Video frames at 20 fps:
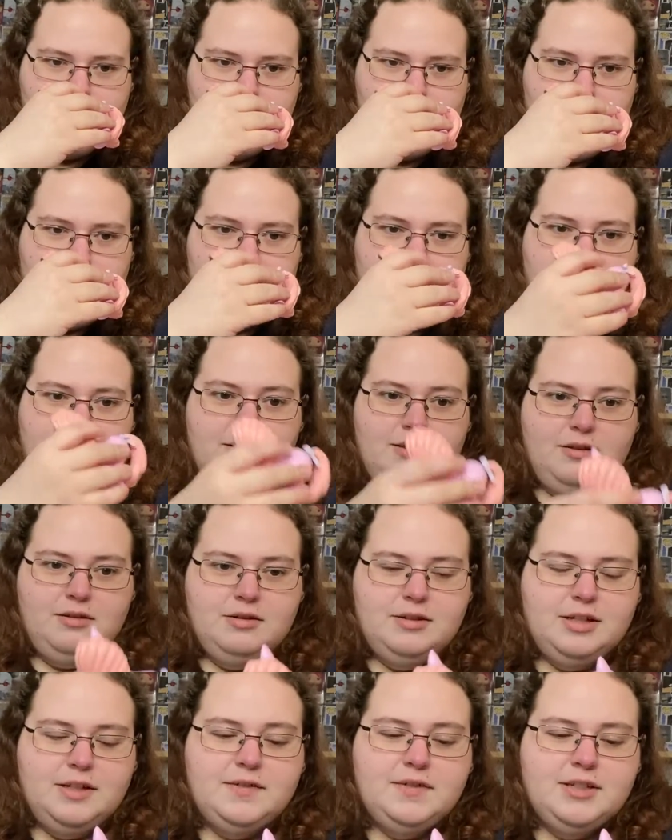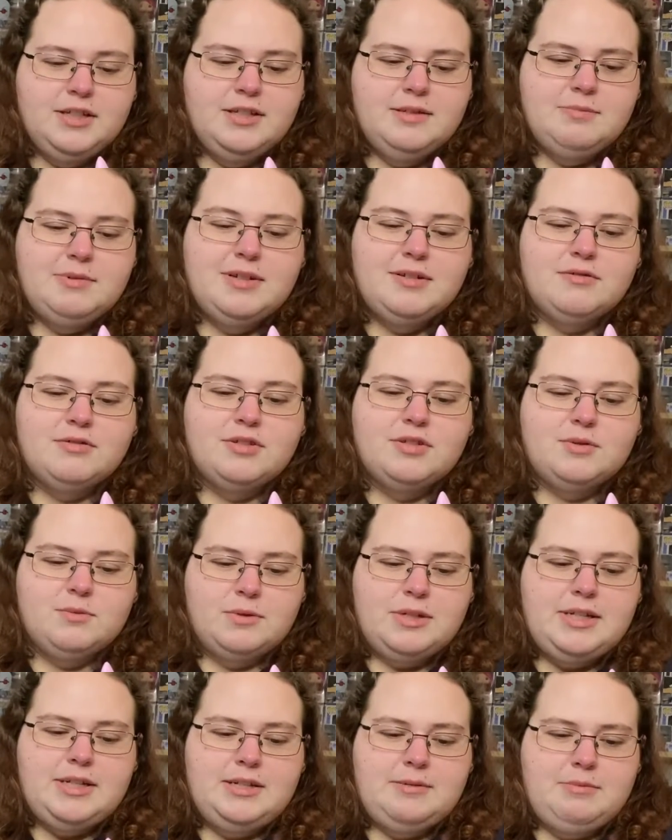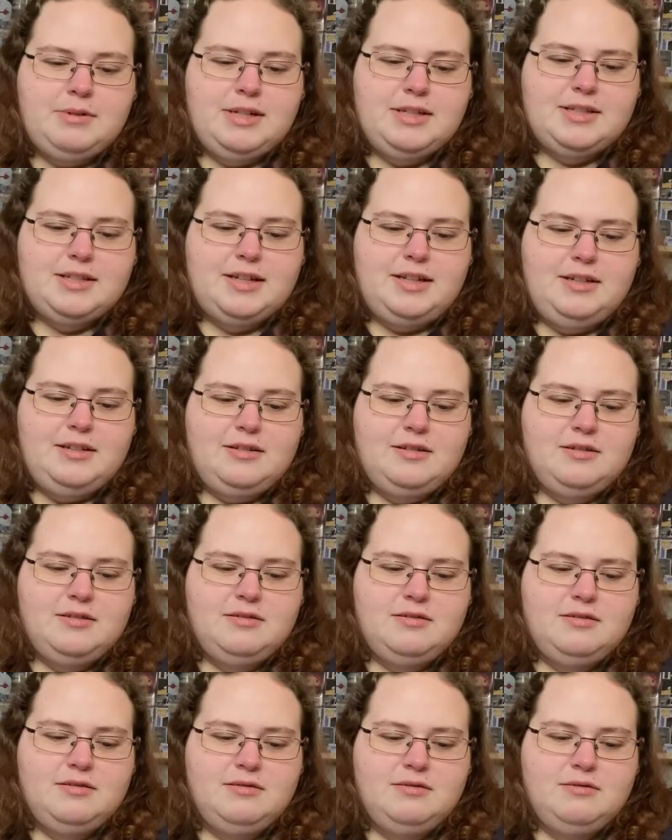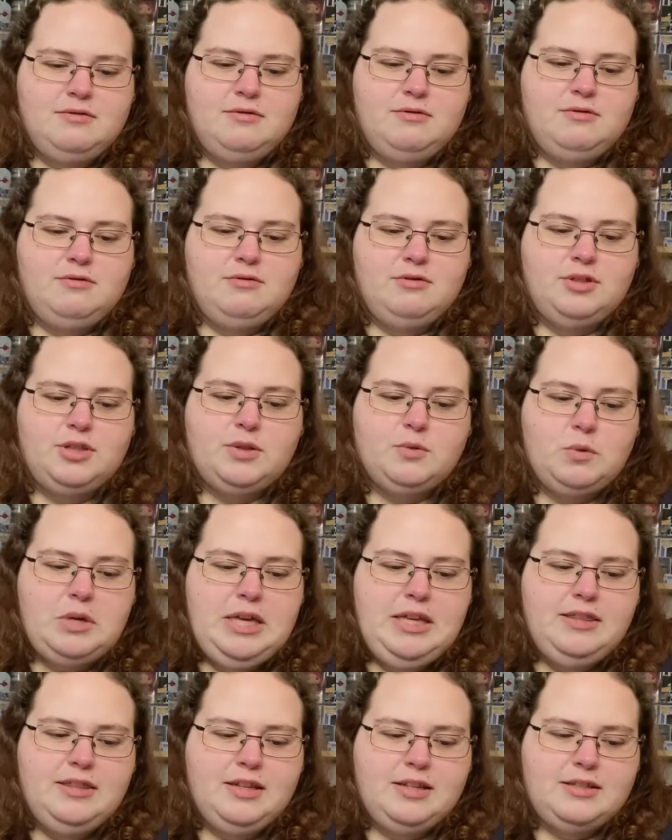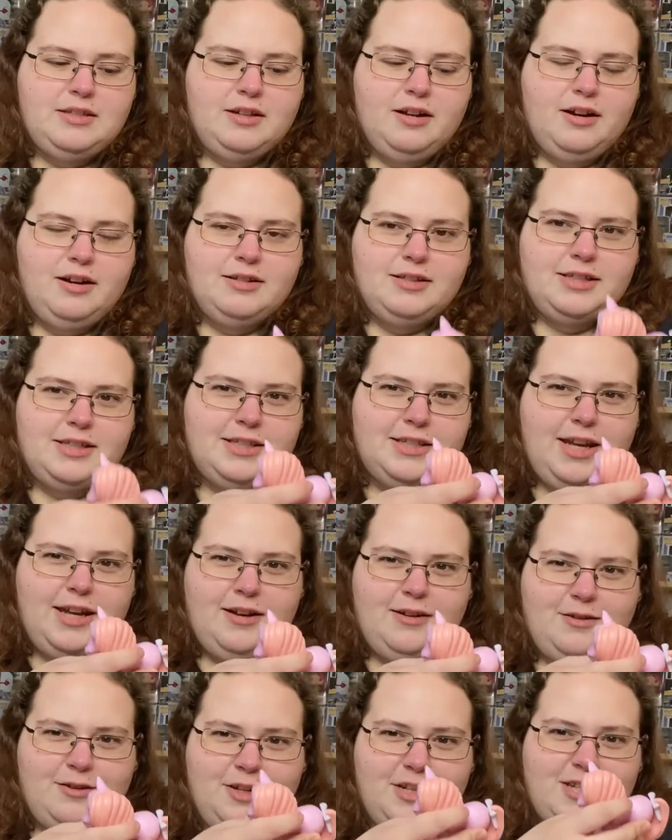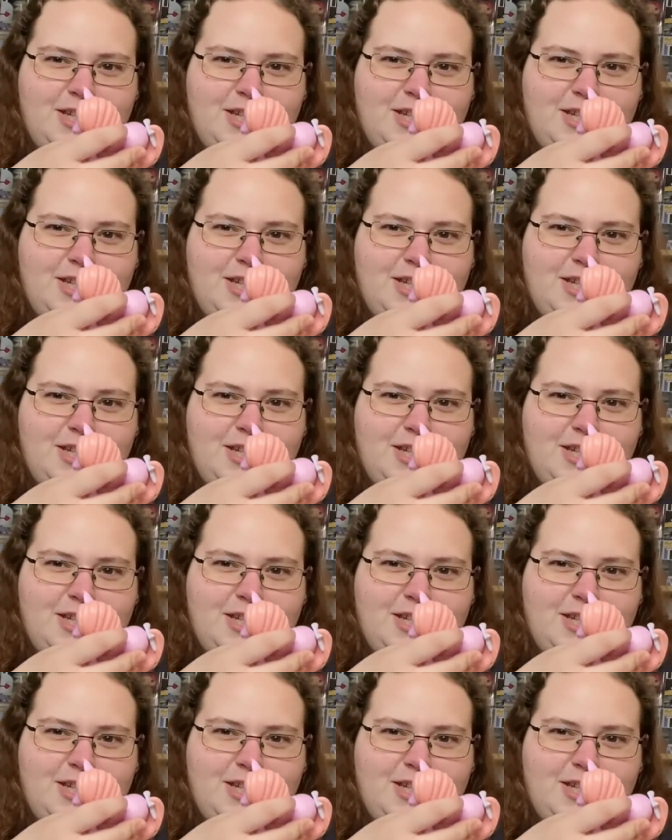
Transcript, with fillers: Yeah, it, you can definitely smell sweet, but it's like sweet that's gone stale or